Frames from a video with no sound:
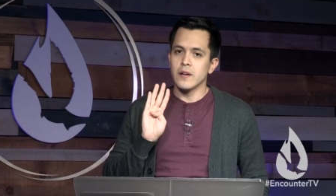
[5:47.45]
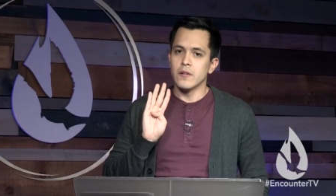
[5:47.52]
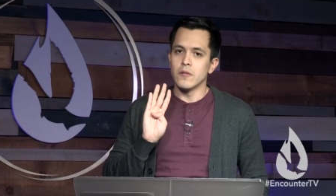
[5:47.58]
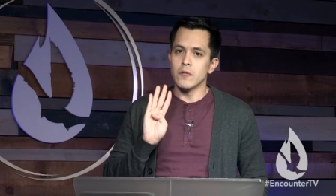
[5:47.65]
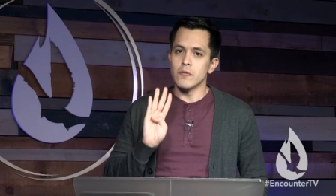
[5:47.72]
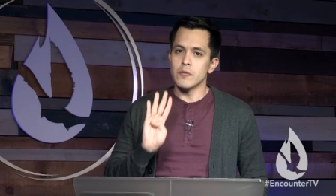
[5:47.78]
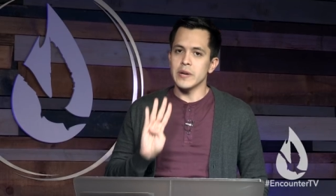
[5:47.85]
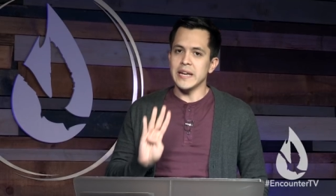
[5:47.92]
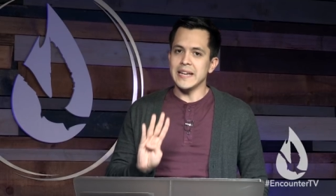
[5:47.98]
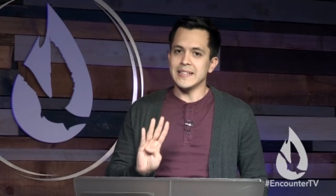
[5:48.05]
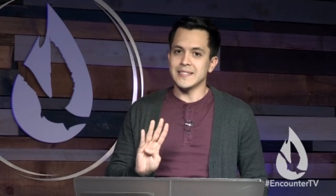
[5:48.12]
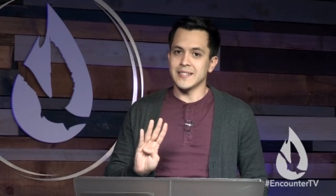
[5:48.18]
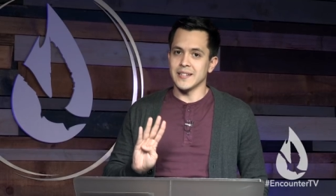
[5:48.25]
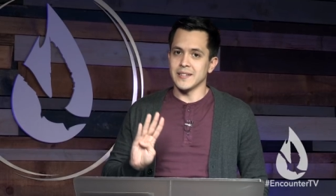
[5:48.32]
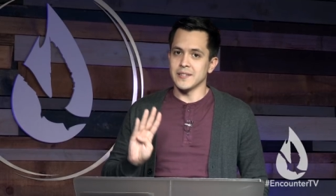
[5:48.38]

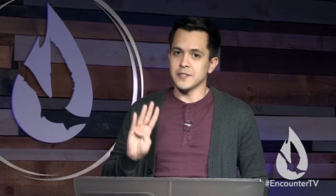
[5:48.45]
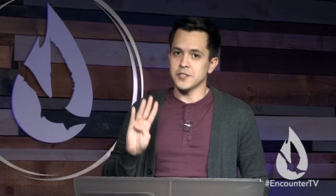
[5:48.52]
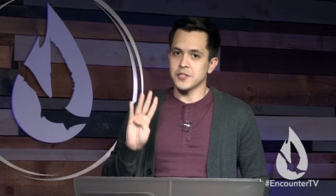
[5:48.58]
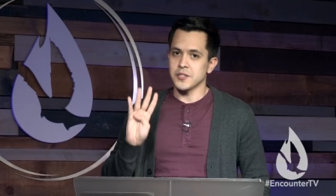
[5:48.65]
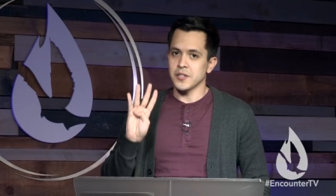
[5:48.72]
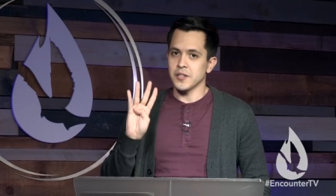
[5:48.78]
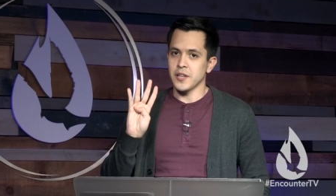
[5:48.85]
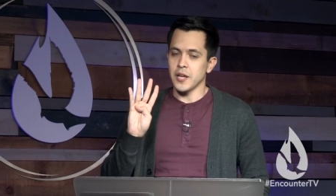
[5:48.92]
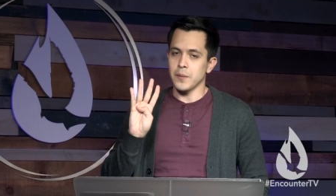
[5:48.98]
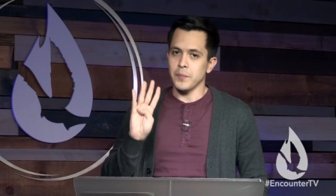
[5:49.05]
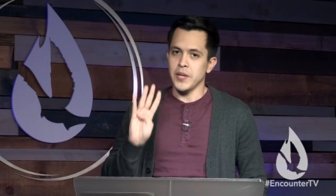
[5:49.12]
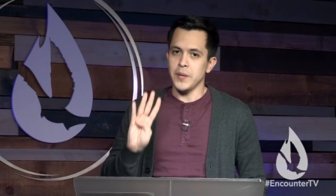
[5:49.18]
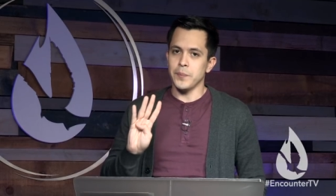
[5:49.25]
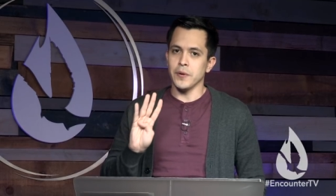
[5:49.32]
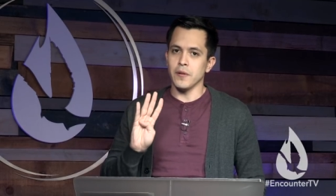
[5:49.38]
reasons that
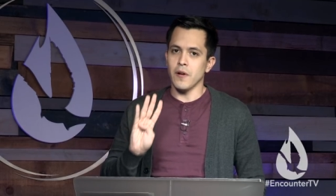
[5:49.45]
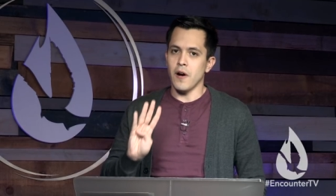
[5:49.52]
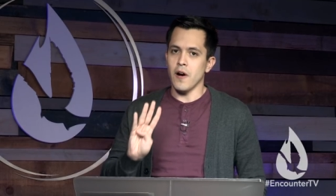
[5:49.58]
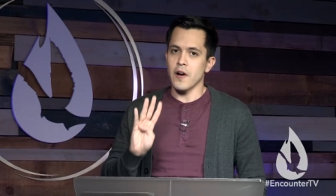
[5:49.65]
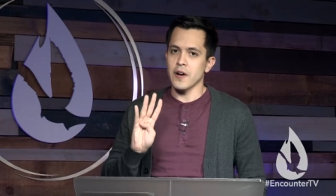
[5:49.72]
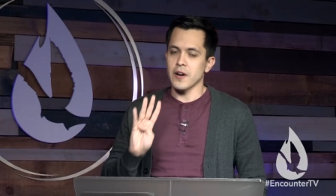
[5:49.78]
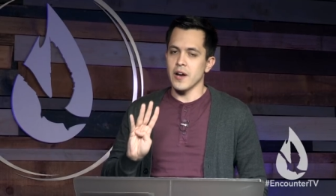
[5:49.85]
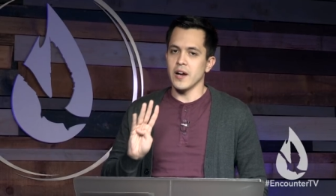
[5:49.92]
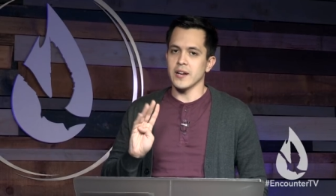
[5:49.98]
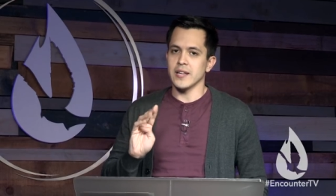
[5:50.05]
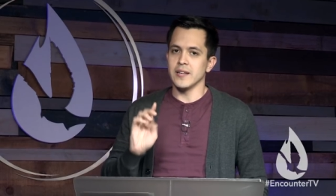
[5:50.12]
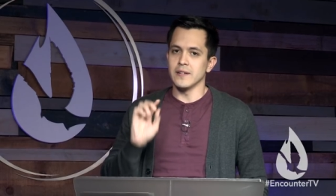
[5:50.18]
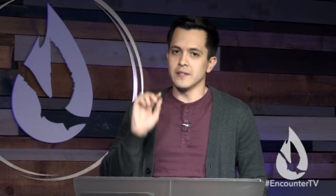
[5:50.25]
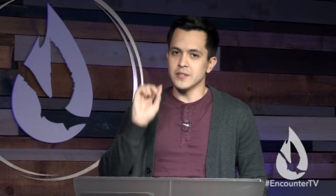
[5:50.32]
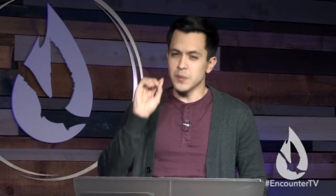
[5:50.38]
people are not
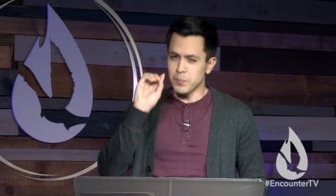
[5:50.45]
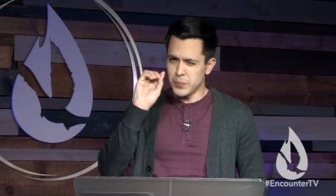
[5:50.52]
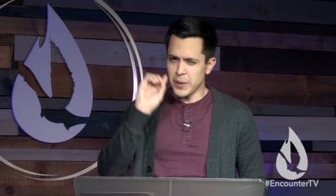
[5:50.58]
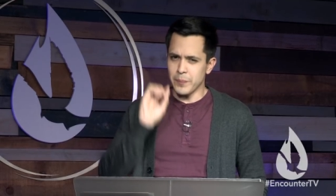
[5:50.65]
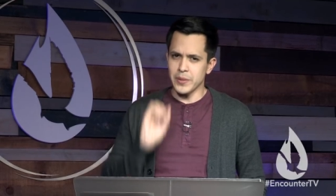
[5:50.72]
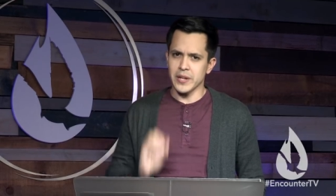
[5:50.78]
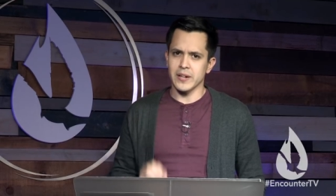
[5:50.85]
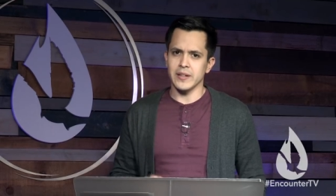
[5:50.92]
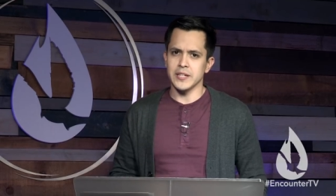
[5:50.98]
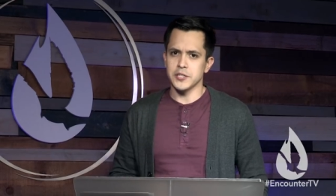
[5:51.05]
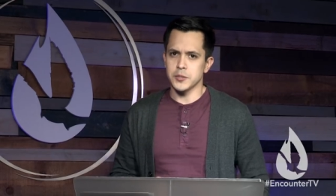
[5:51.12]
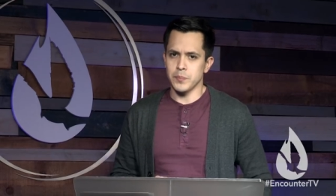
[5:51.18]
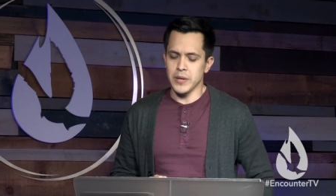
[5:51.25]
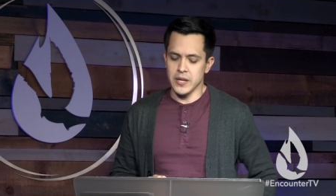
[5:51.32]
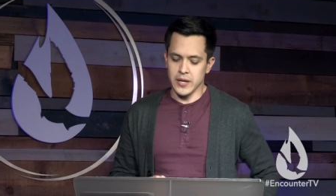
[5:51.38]
healed, biblically
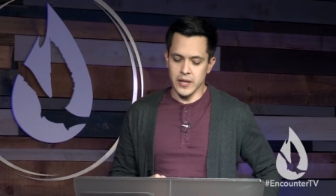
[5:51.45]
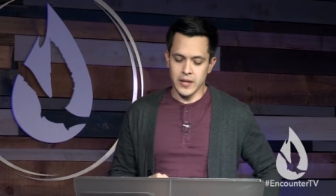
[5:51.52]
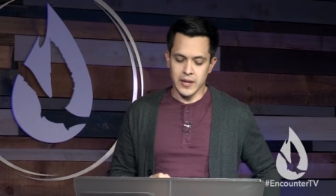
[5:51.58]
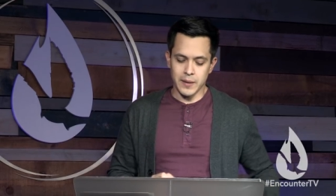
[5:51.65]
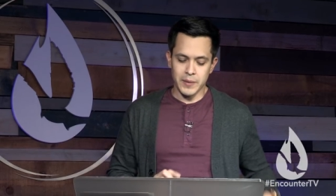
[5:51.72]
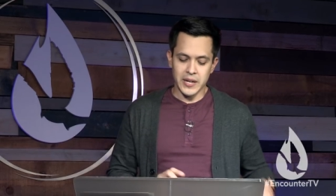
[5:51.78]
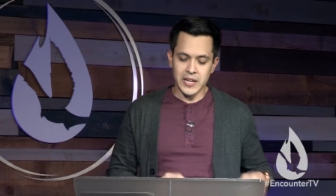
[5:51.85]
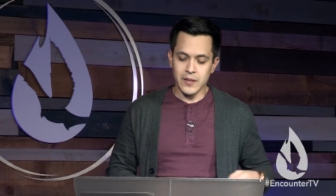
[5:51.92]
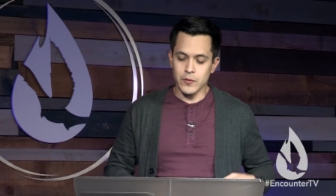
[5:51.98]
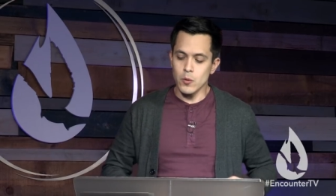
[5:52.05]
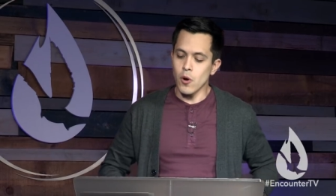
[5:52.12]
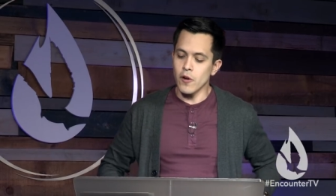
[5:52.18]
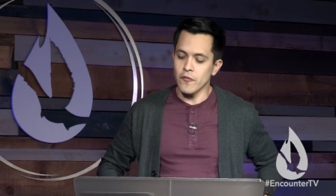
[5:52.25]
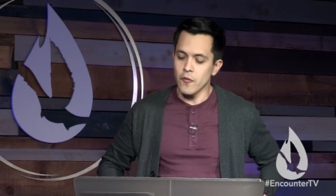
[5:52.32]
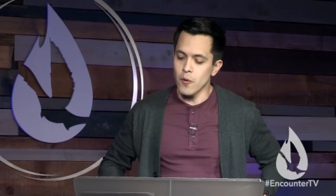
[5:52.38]
speaking. And I'm going to give you
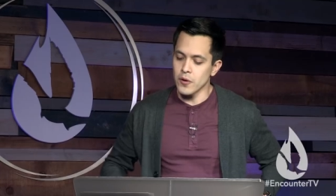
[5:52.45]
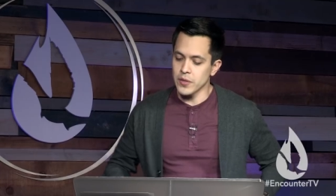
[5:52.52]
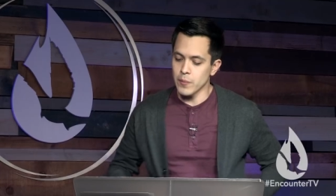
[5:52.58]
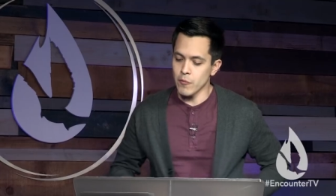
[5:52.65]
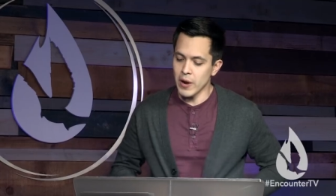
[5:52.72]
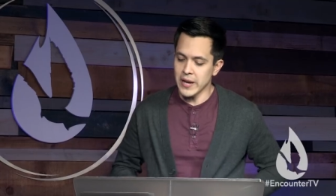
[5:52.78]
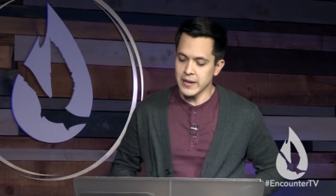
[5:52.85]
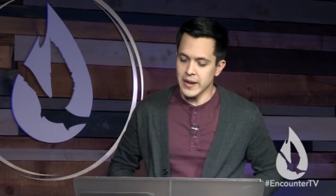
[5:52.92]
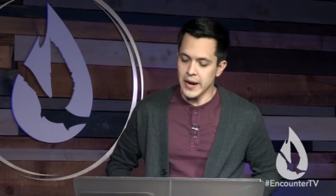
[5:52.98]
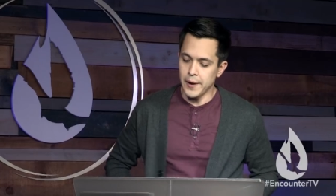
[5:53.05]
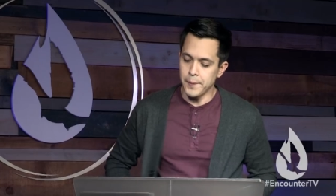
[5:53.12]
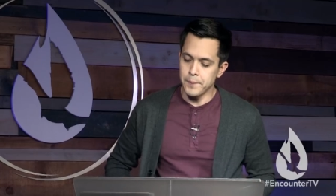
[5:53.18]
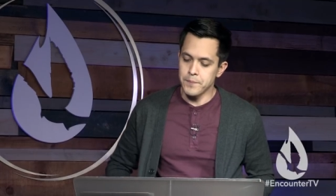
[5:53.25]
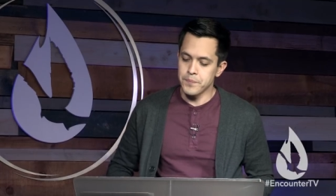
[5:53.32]
all four of them right now.